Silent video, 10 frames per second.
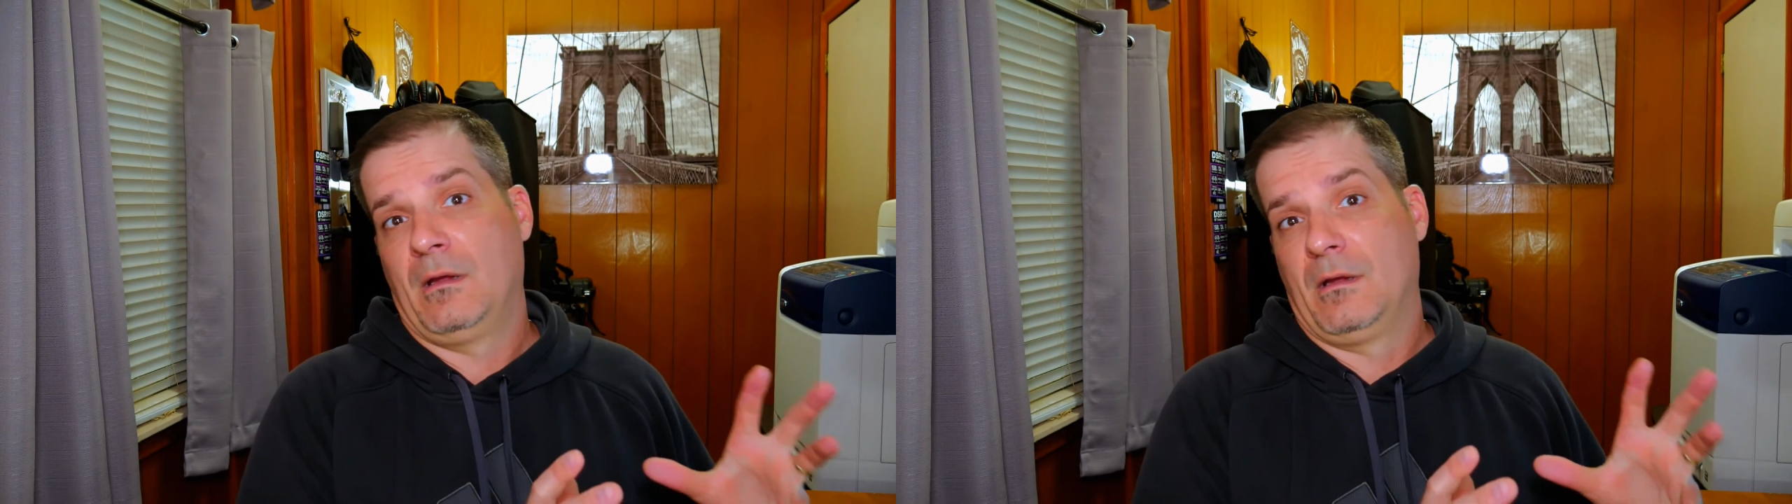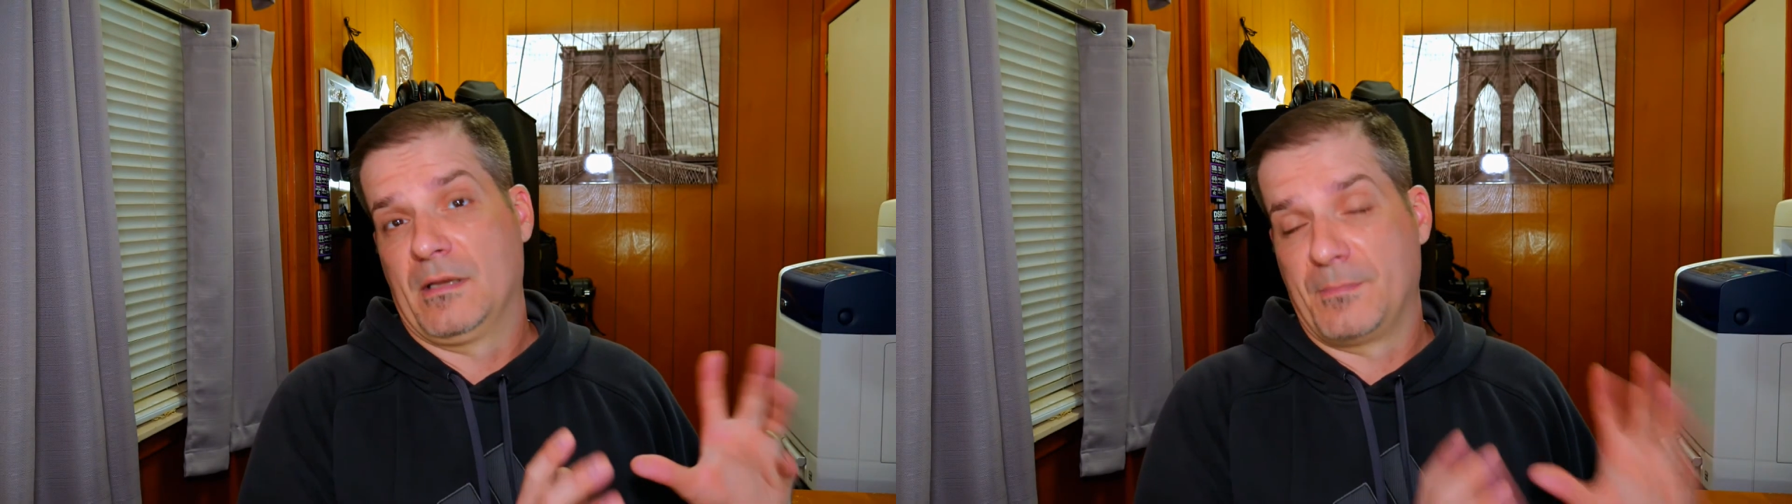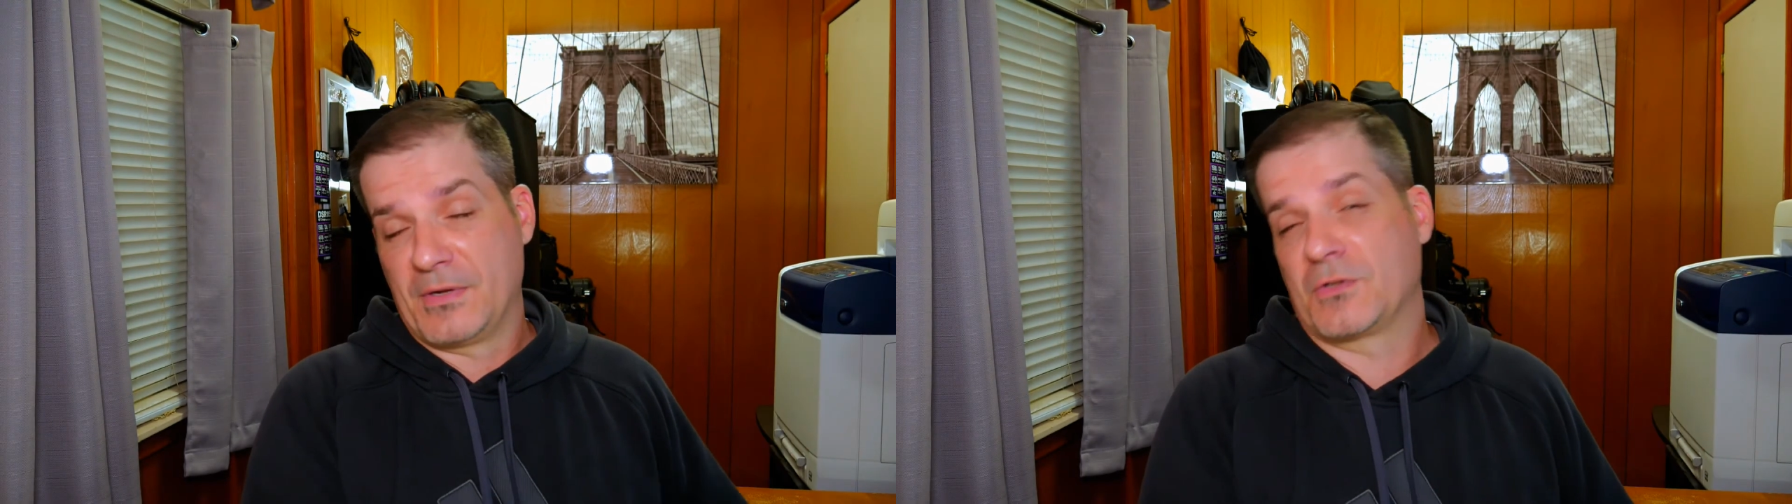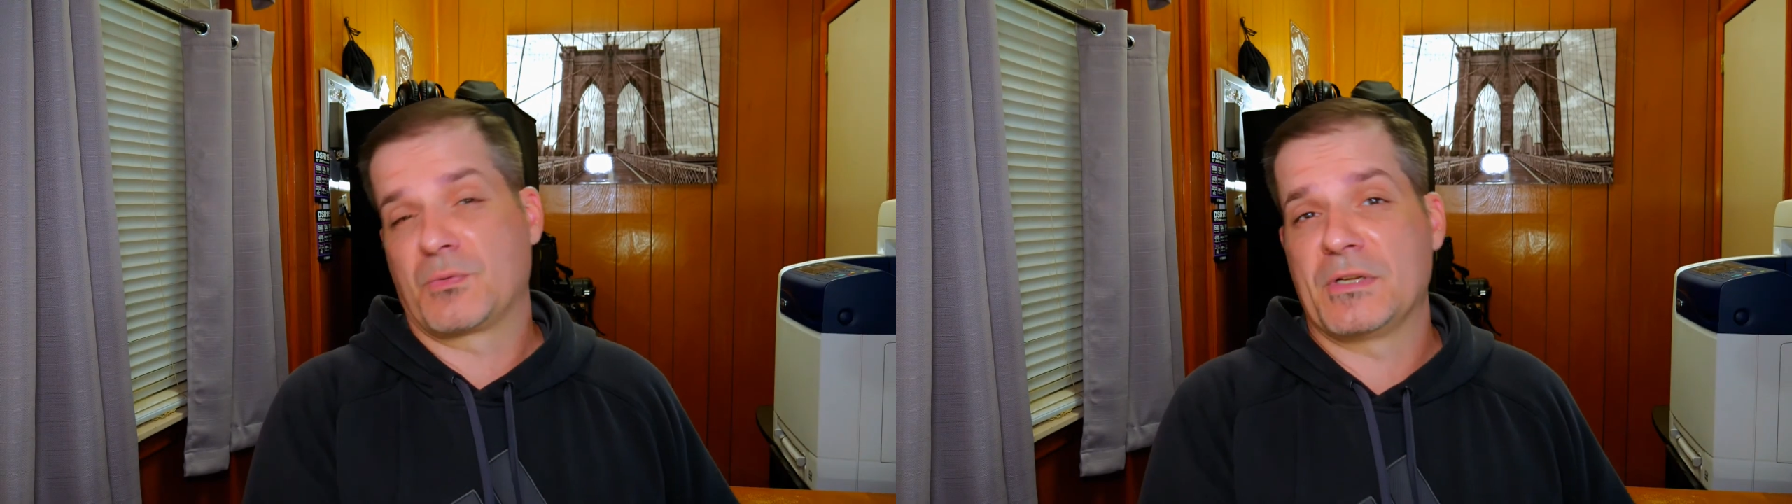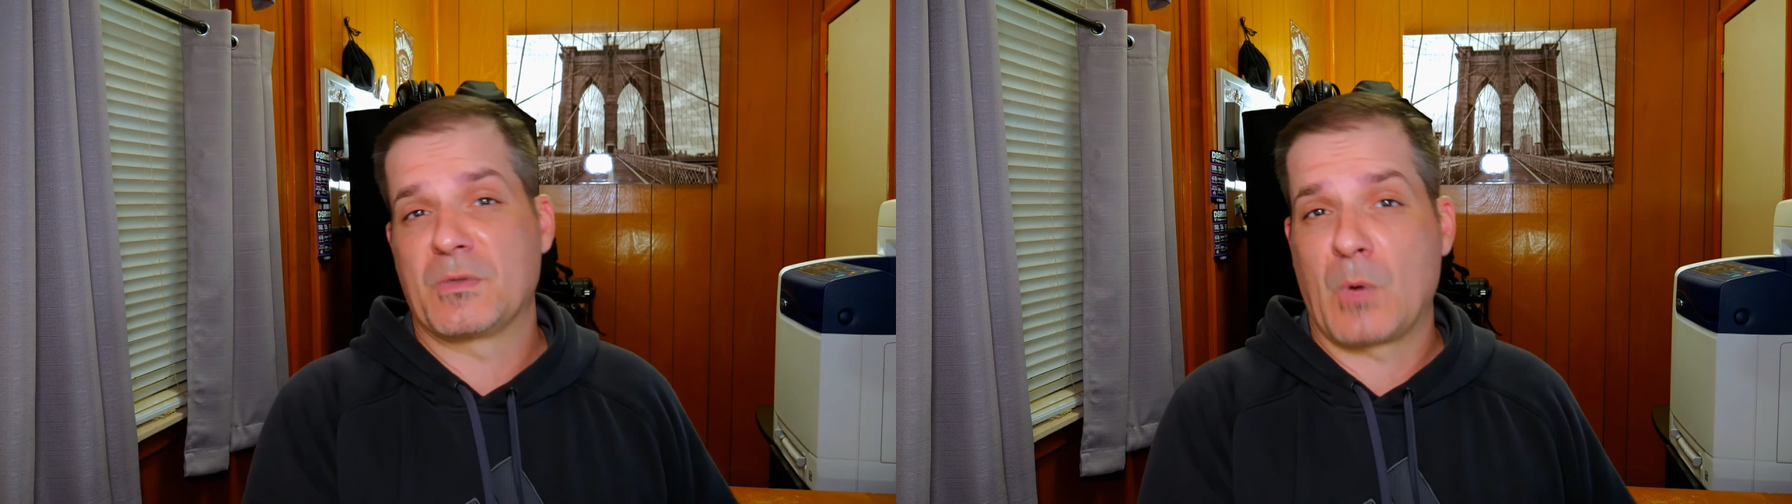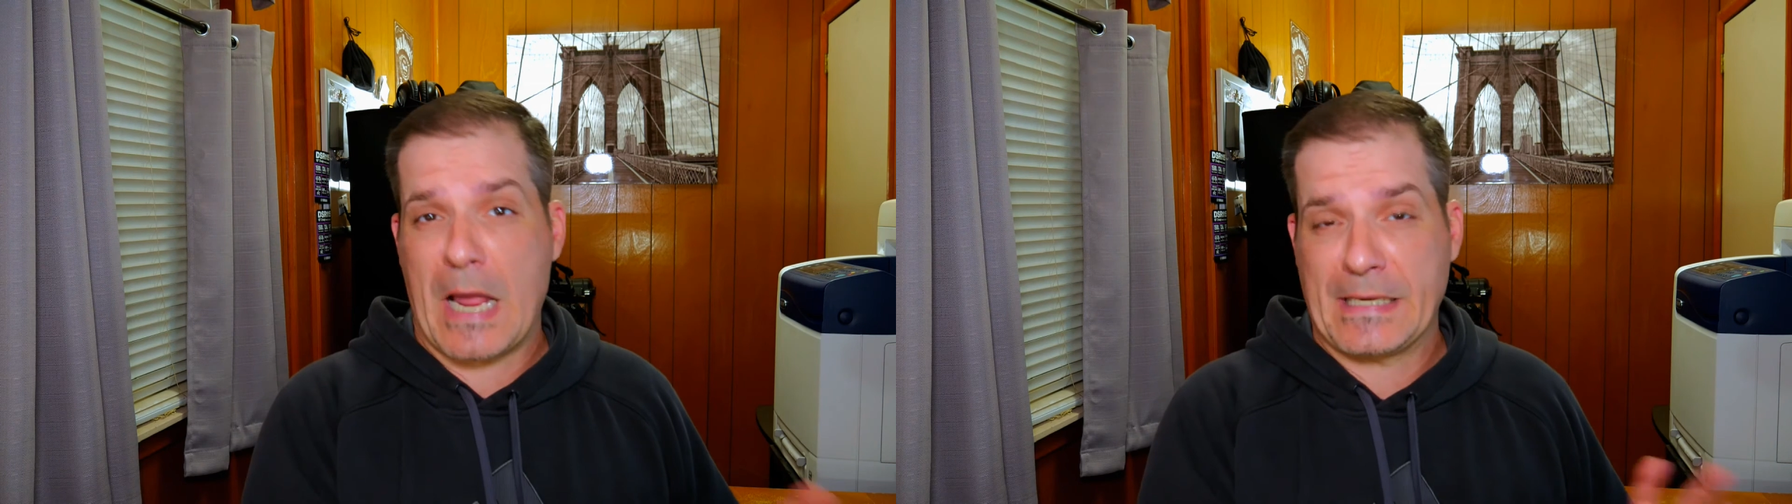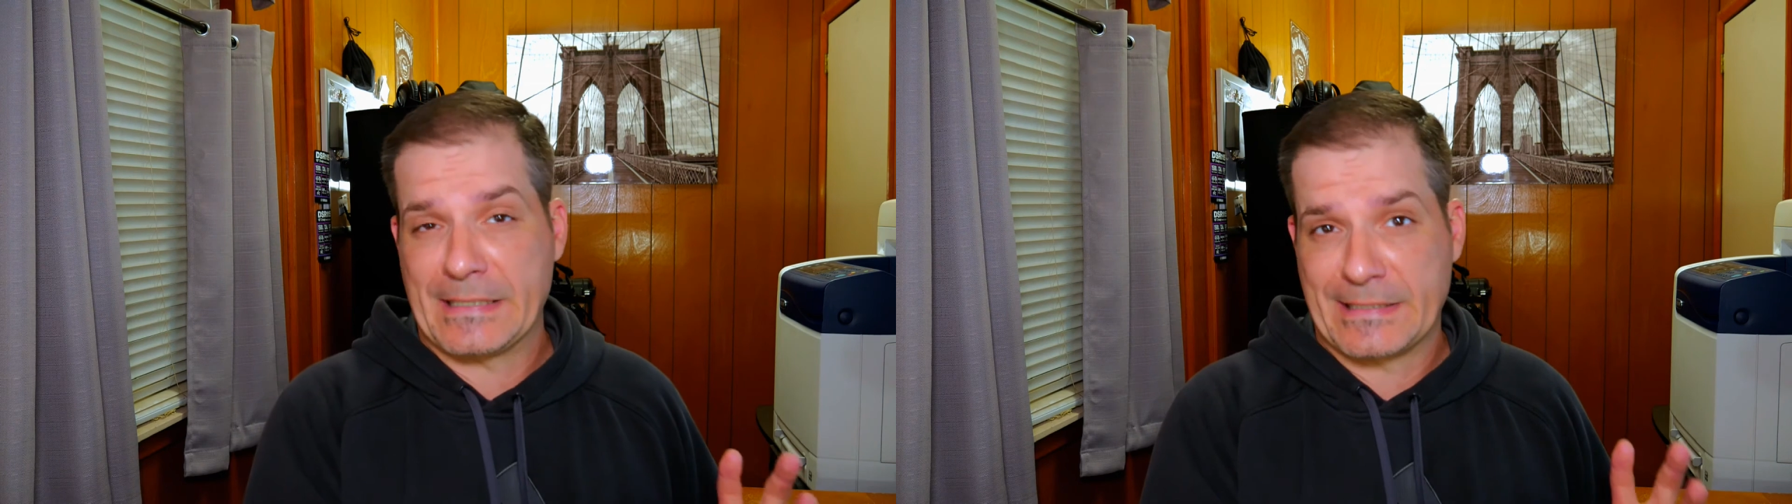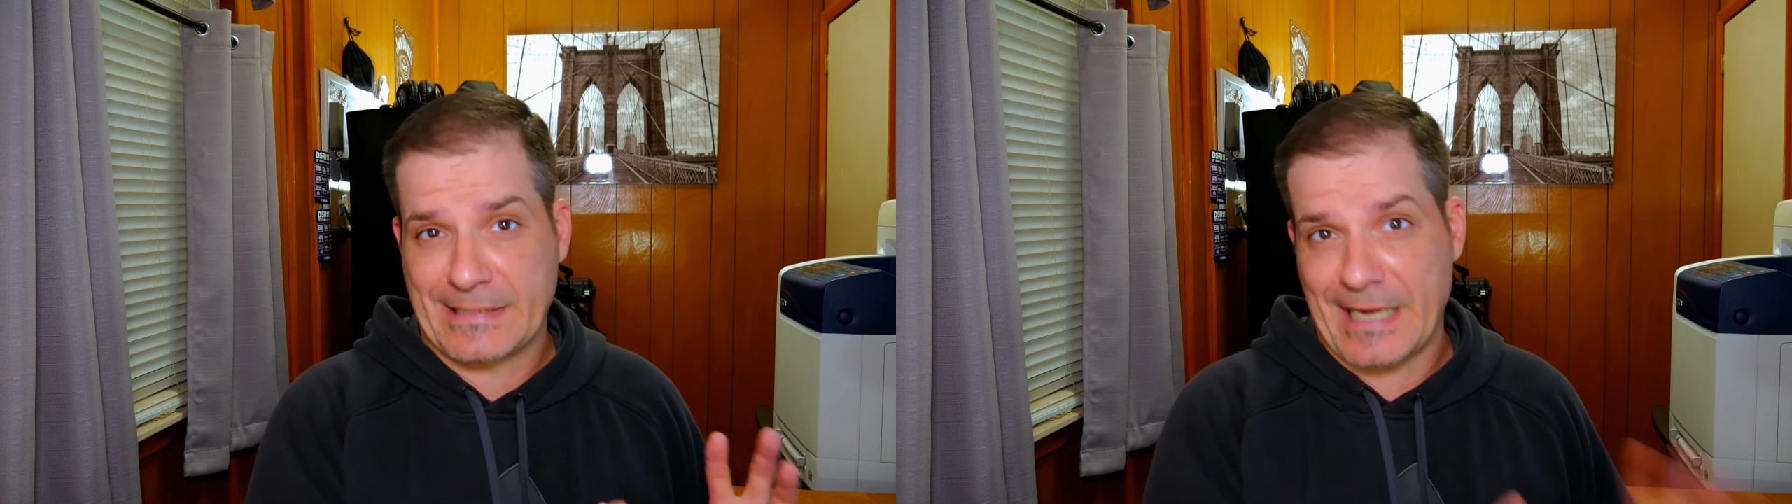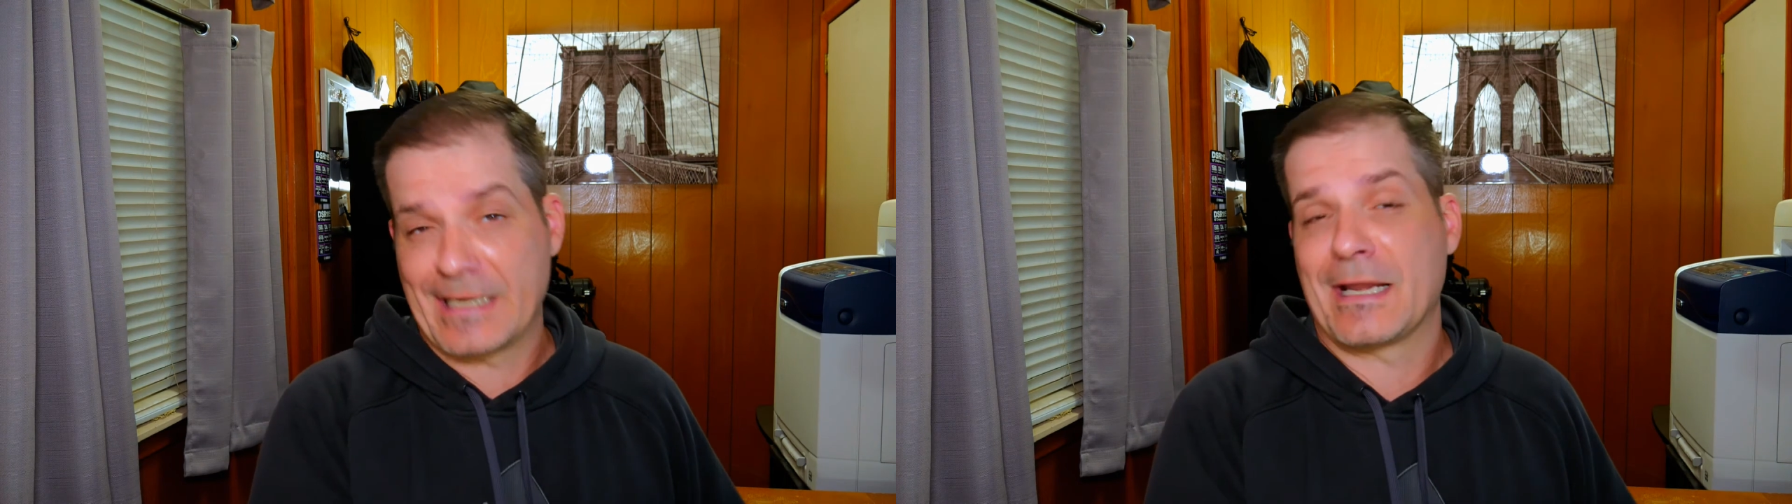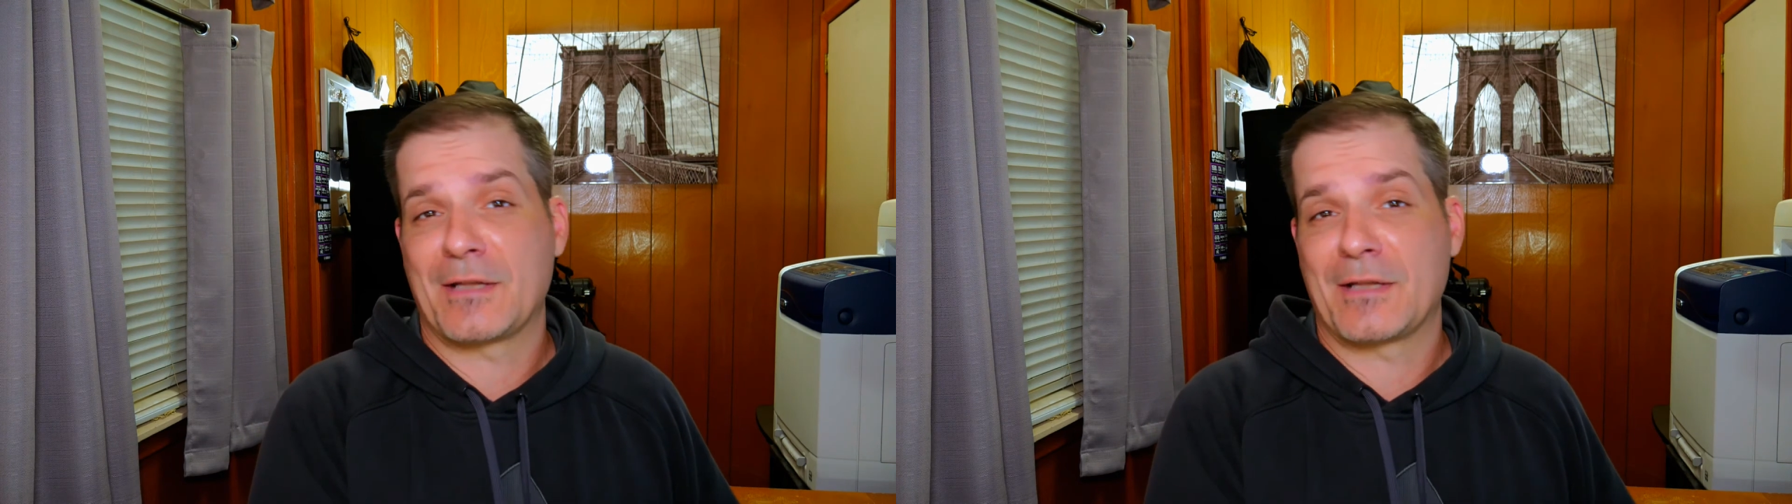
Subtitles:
And the biggest reason why I decided